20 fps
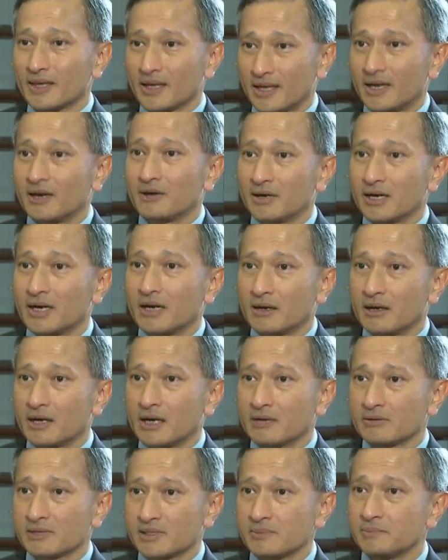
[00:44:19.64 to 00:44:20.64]
how, how,
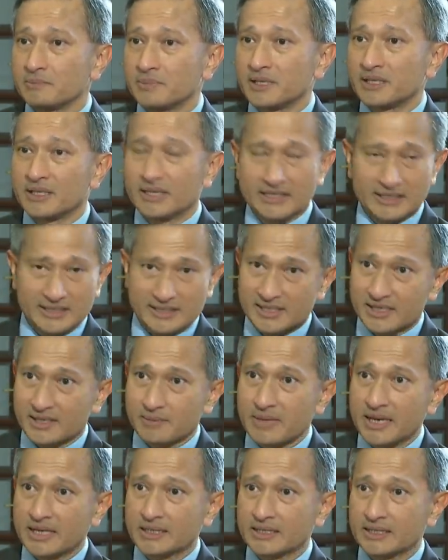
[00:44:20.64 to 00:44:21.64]
how simple and the
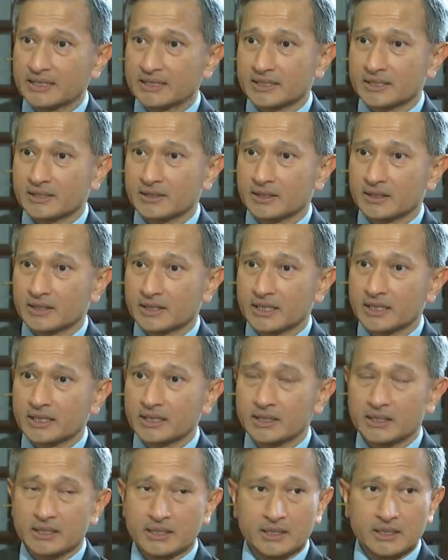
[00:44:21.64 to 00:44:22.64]
schematics and all that.
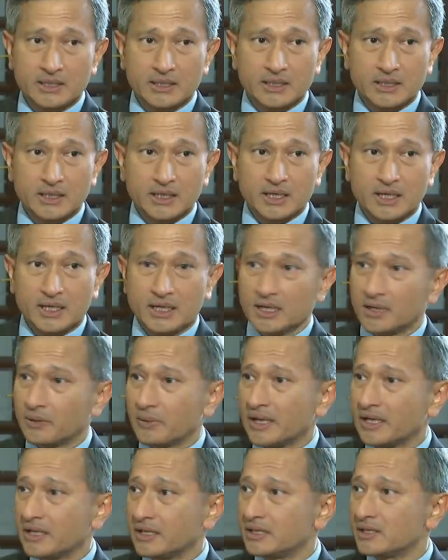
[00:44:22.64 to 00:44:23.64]
Uh,
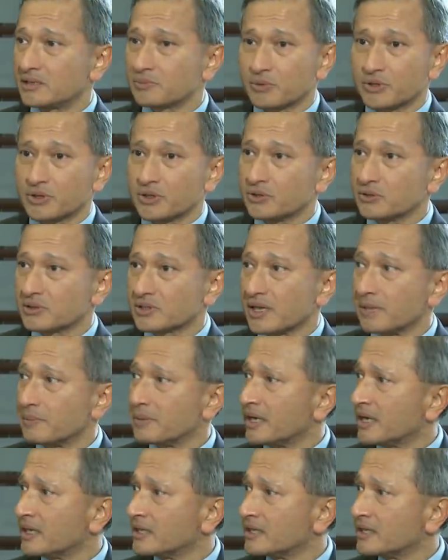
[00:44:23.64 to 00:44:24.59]
when it is produced, I mean, I